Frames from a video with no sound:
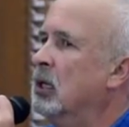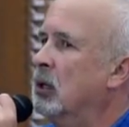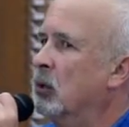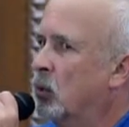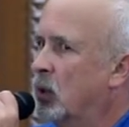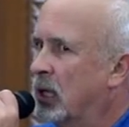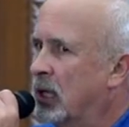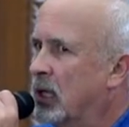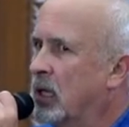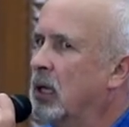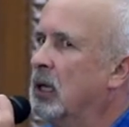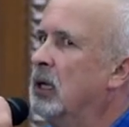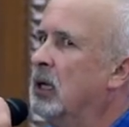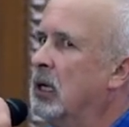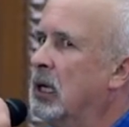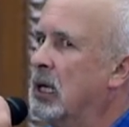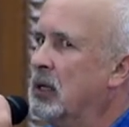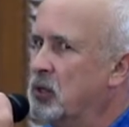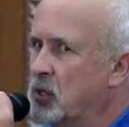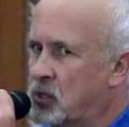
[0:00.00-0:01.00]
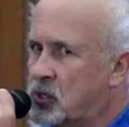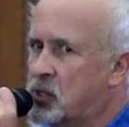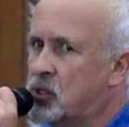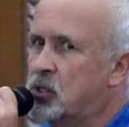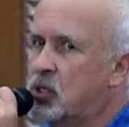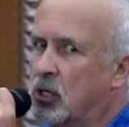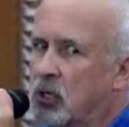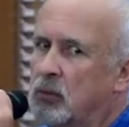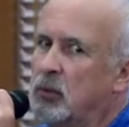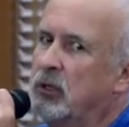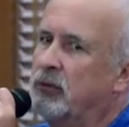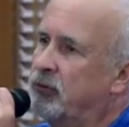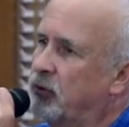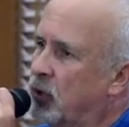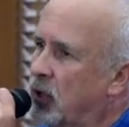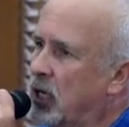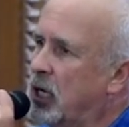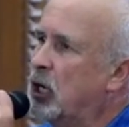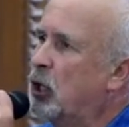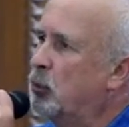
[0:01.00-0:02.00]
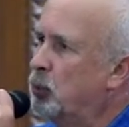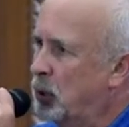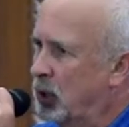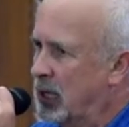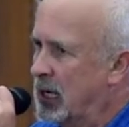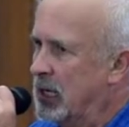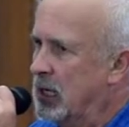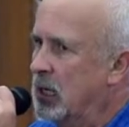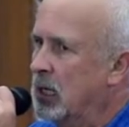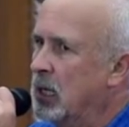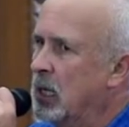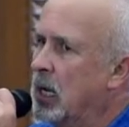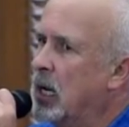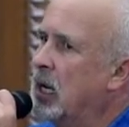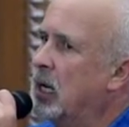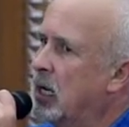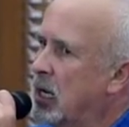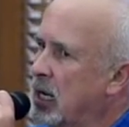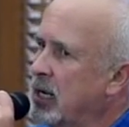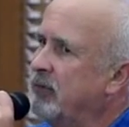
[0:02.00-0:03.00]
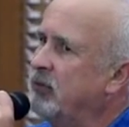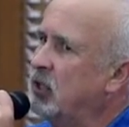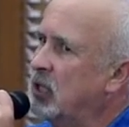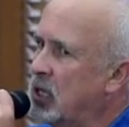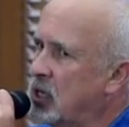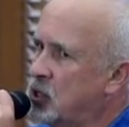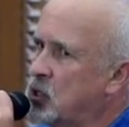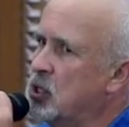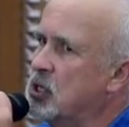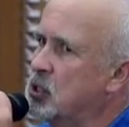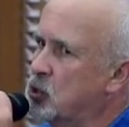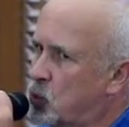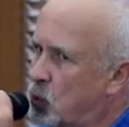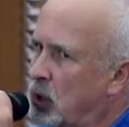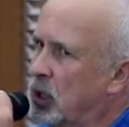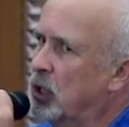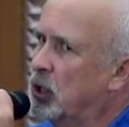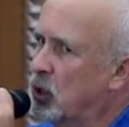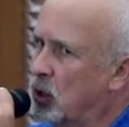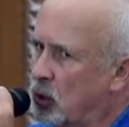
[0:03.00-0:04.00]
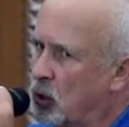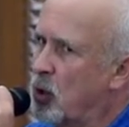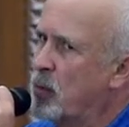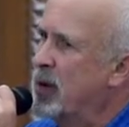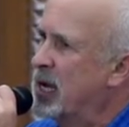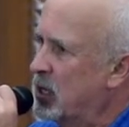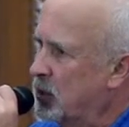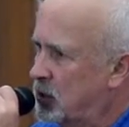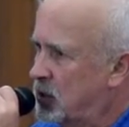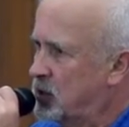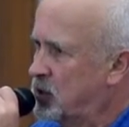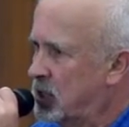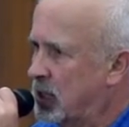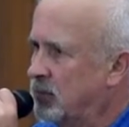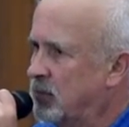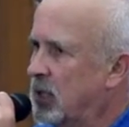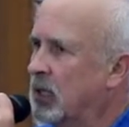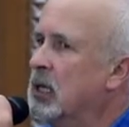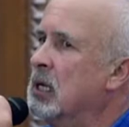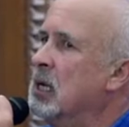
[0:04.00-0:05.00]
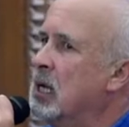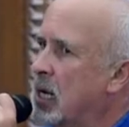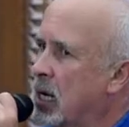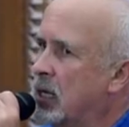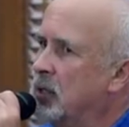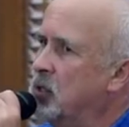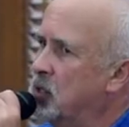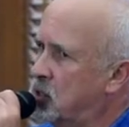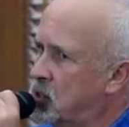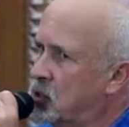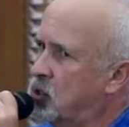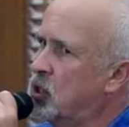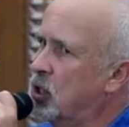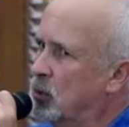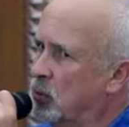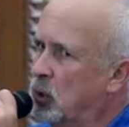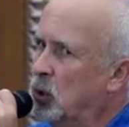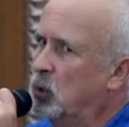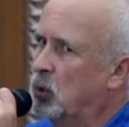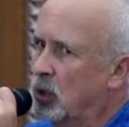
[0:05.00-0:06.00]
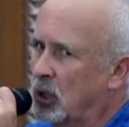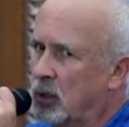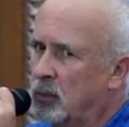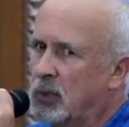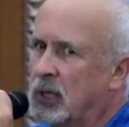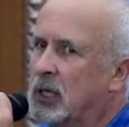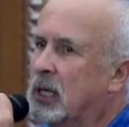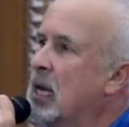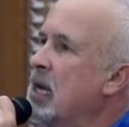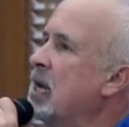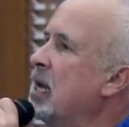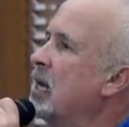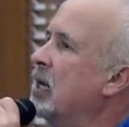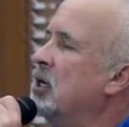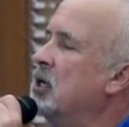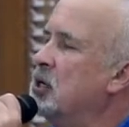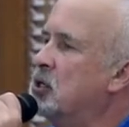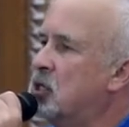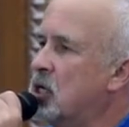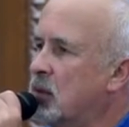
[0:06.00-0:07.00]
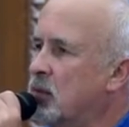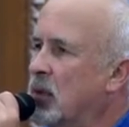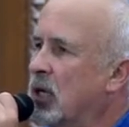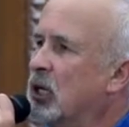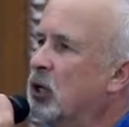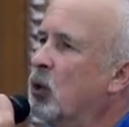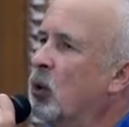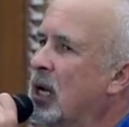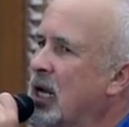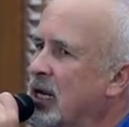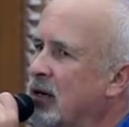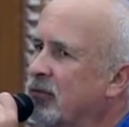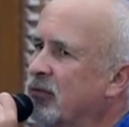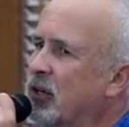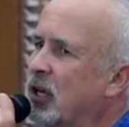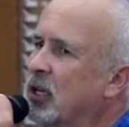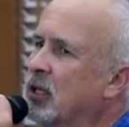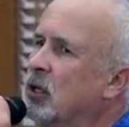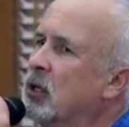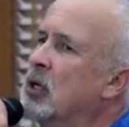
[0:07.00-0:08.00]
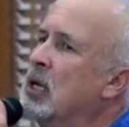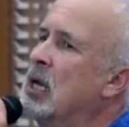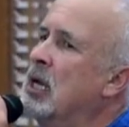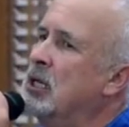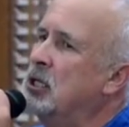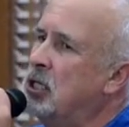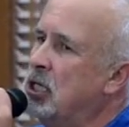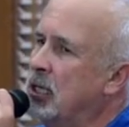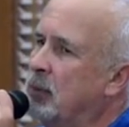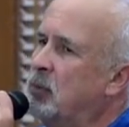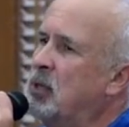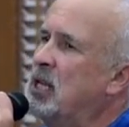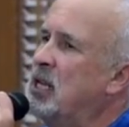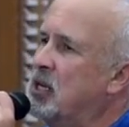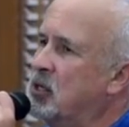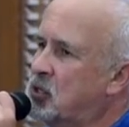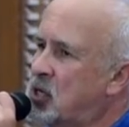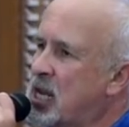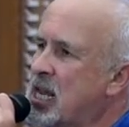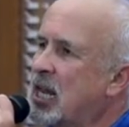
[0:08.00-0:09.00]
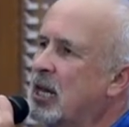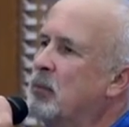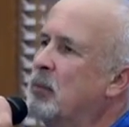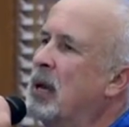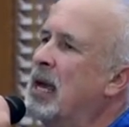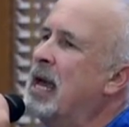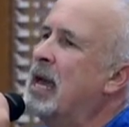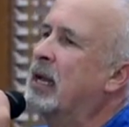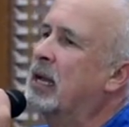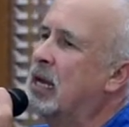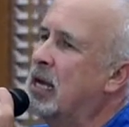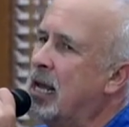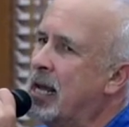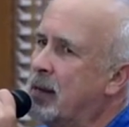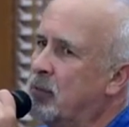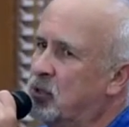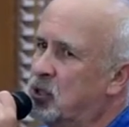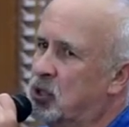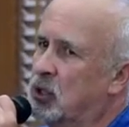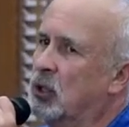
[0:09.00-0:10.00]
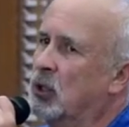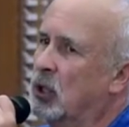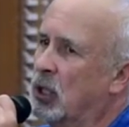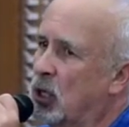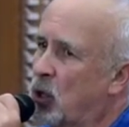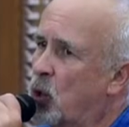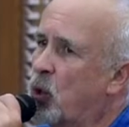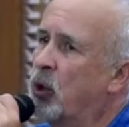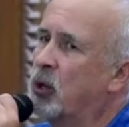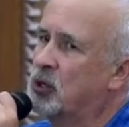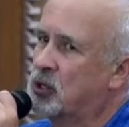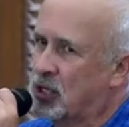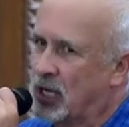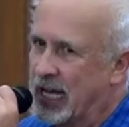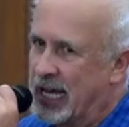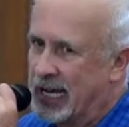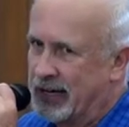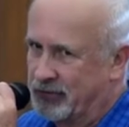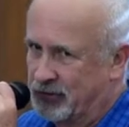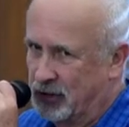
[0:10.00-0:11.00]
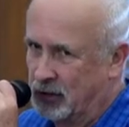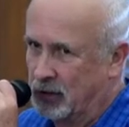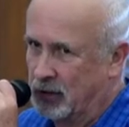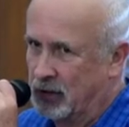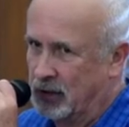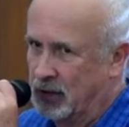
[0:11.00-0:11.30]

Well, and this is going to be for an airplane. And aviation is really going to amount to something. And this is going to be really big. And he said, my grandfather tipped his head back and absolutely horse laughed.